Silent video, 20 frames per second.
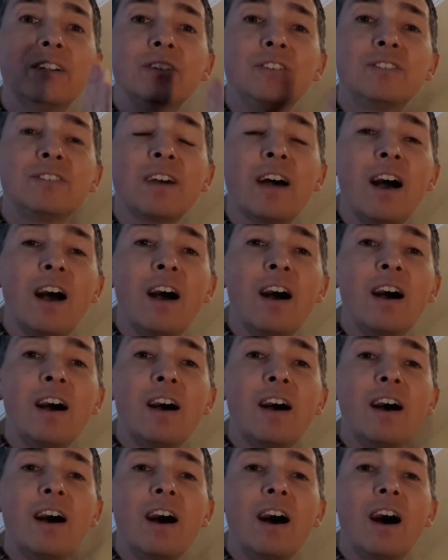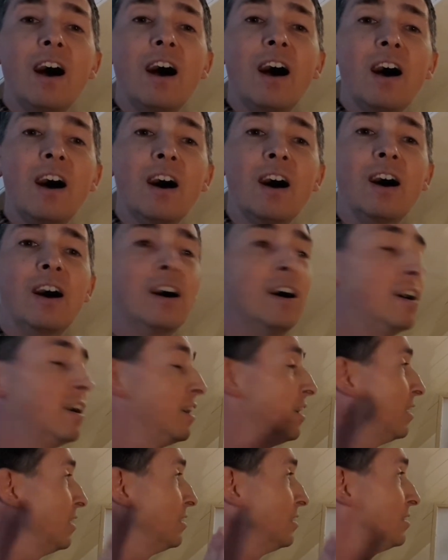ta, ah.
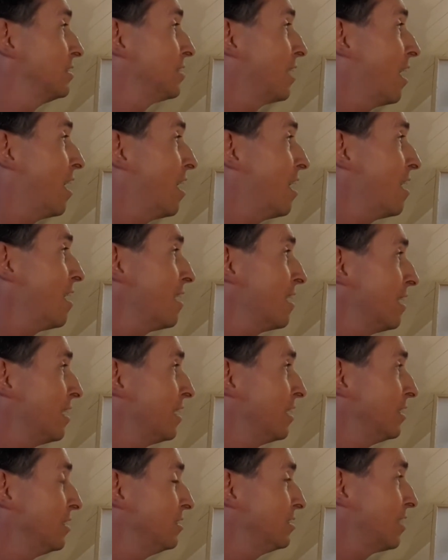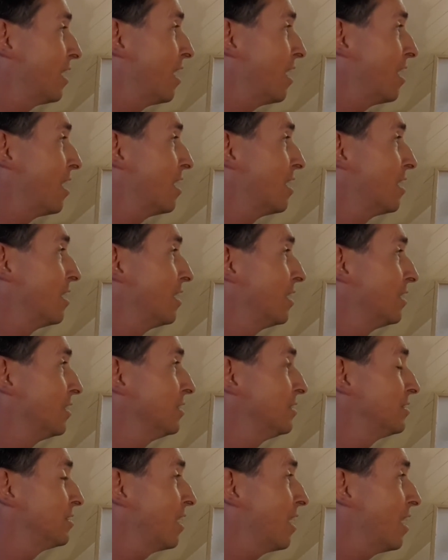Ta, ta,
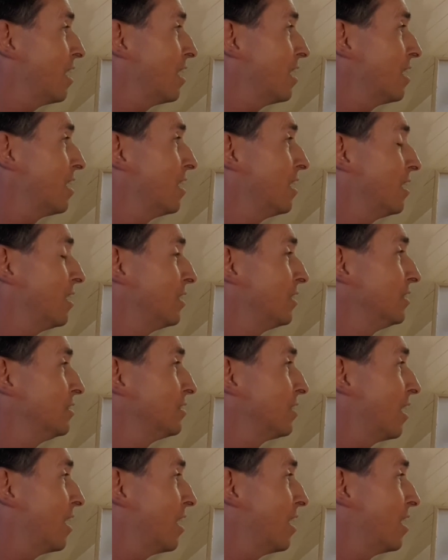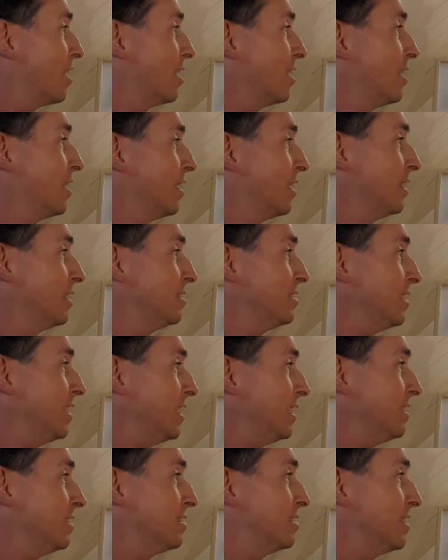ta, ta. T,
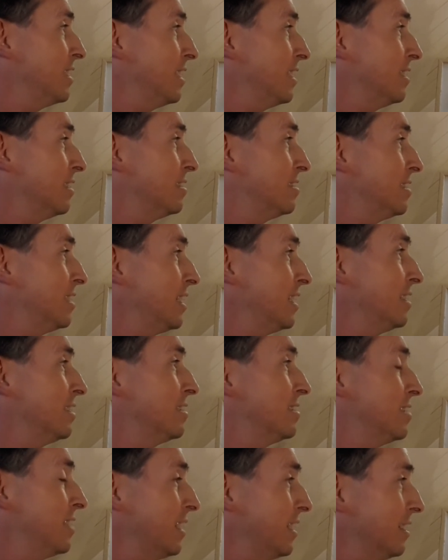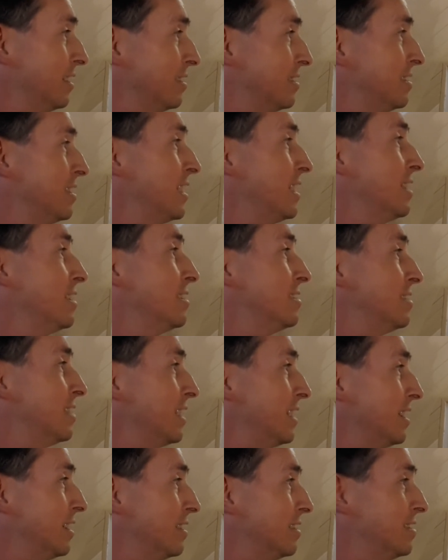T, T, T, T, T,
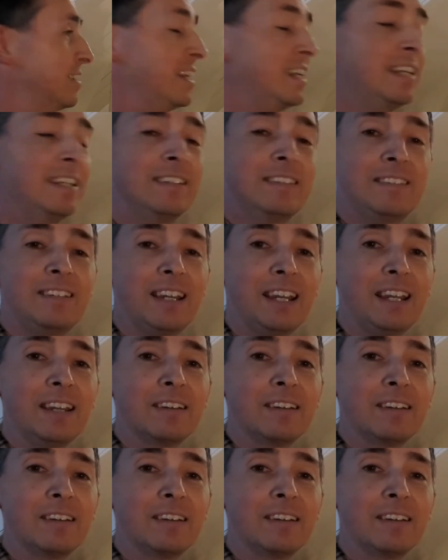T, T.